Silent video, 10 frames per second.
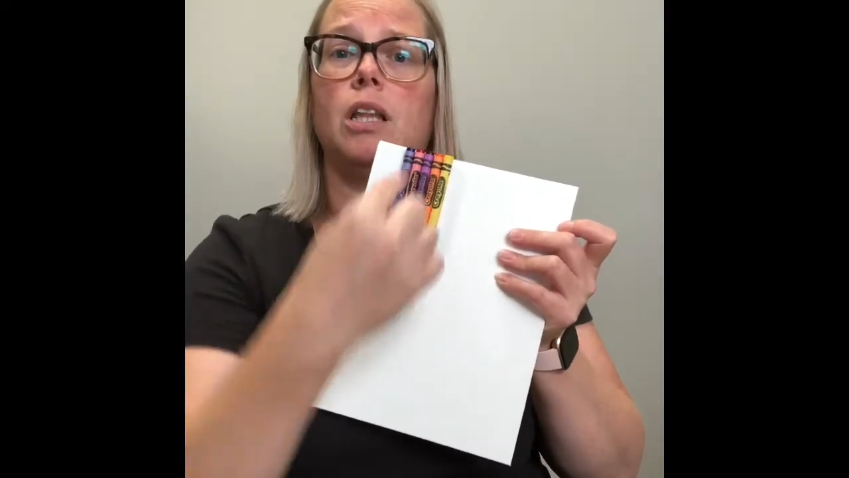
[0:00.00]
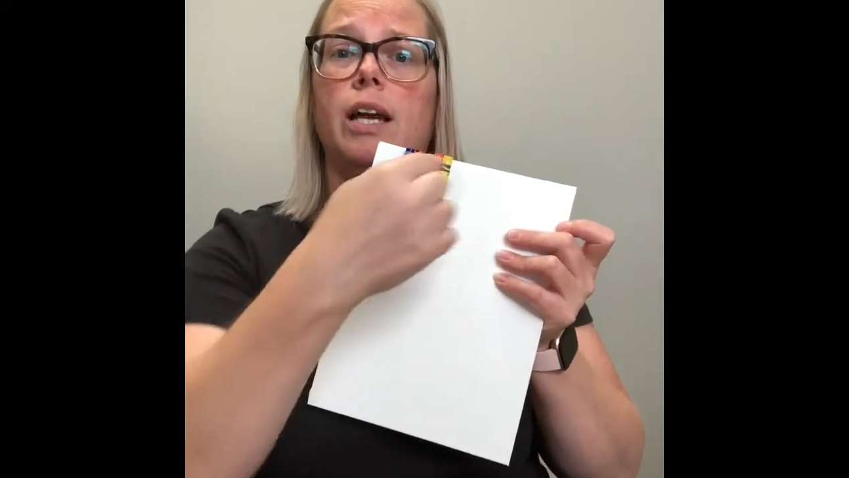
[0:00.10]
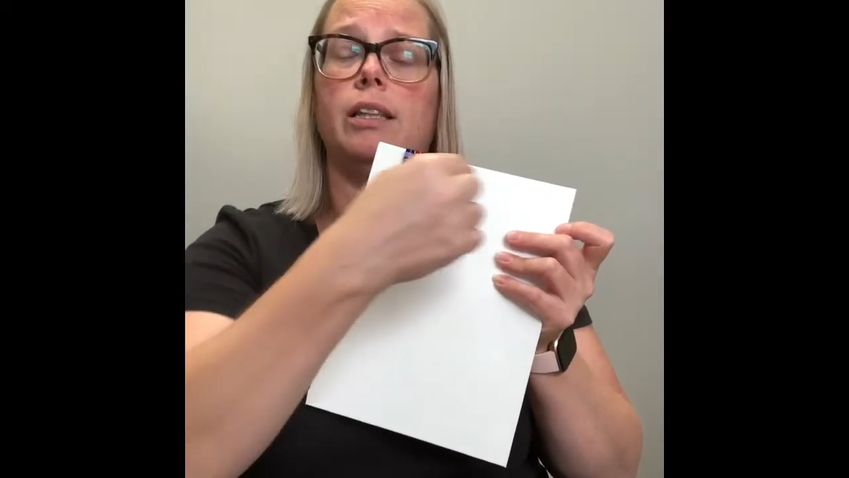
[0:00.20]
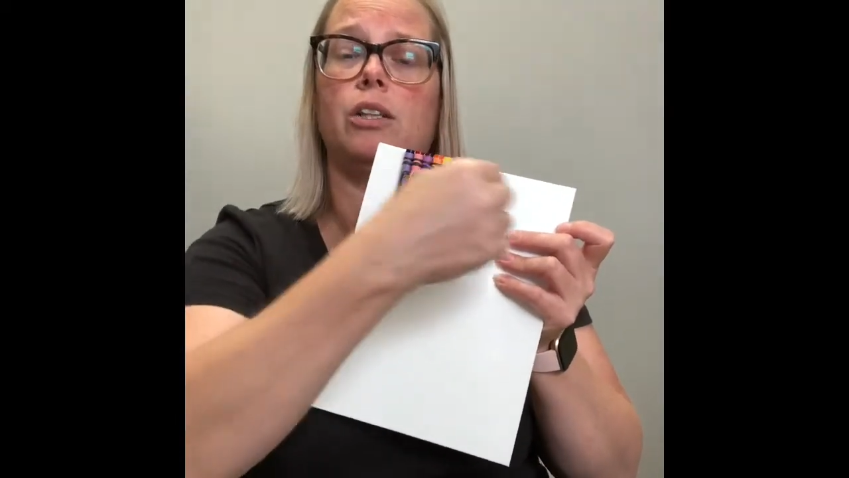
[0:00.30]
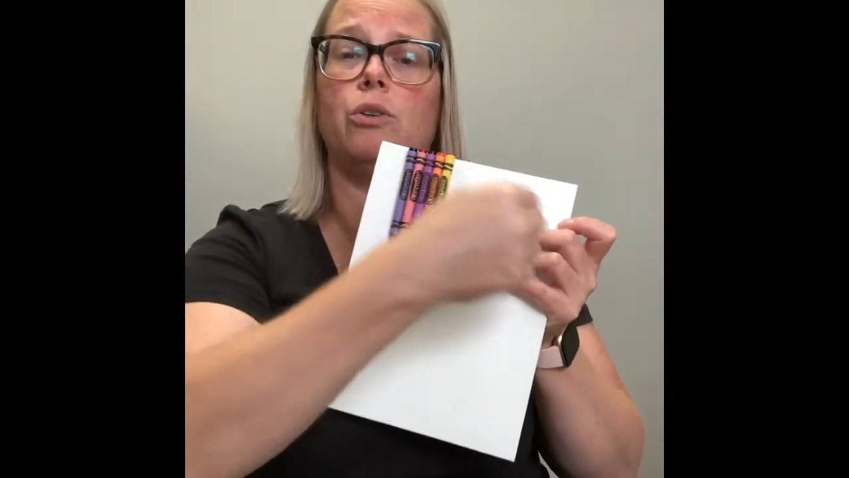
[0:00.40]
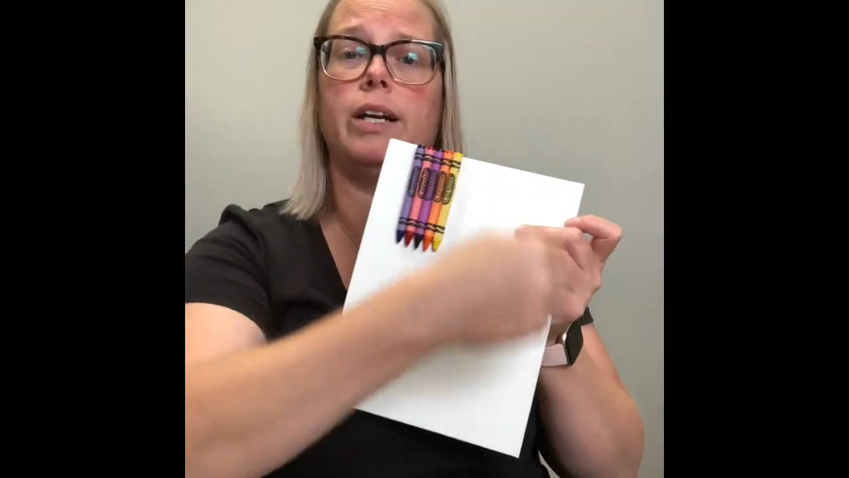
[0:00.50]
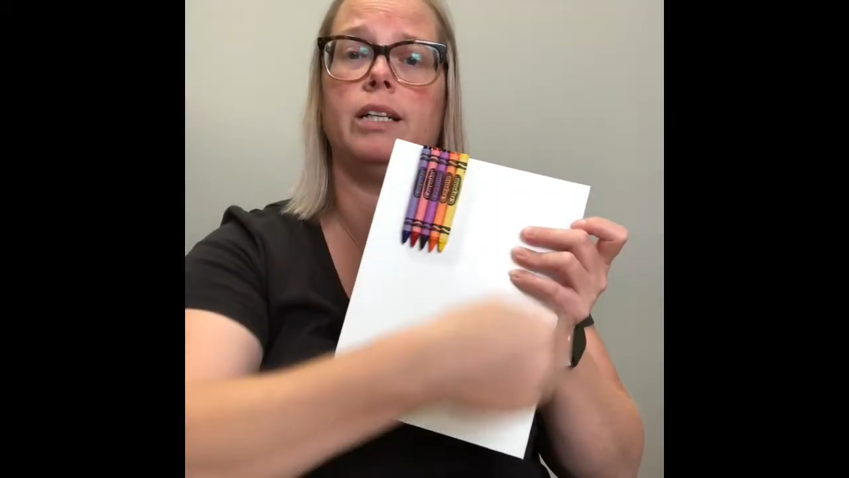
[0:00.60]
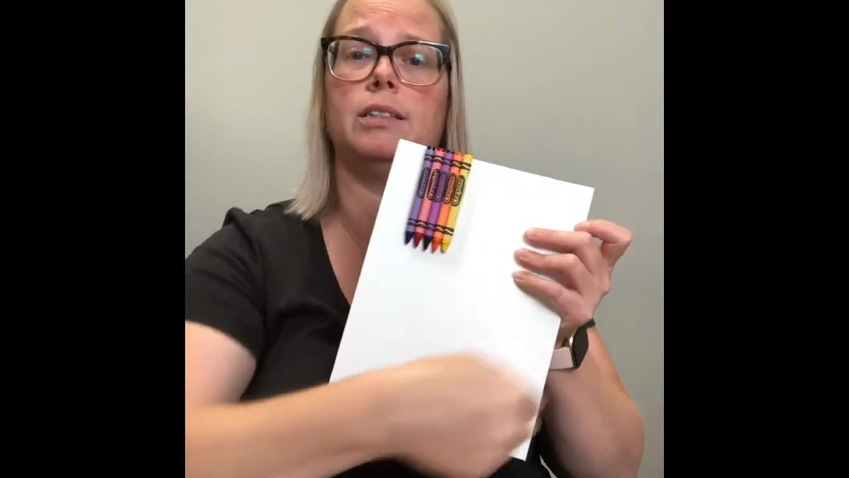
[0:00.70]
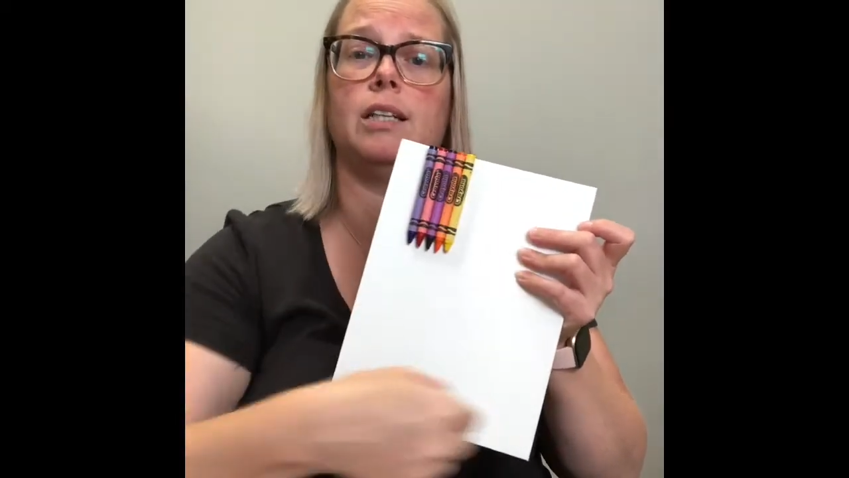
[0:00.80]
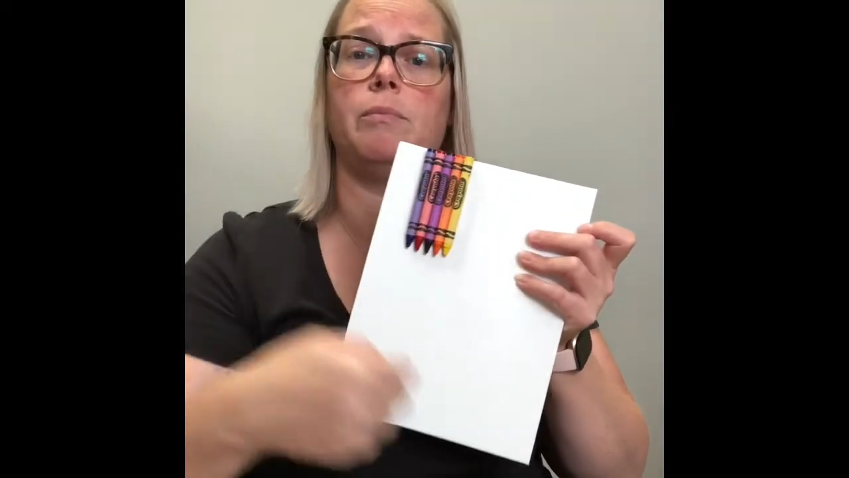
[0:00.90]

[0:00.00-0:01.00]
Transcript: line the crayons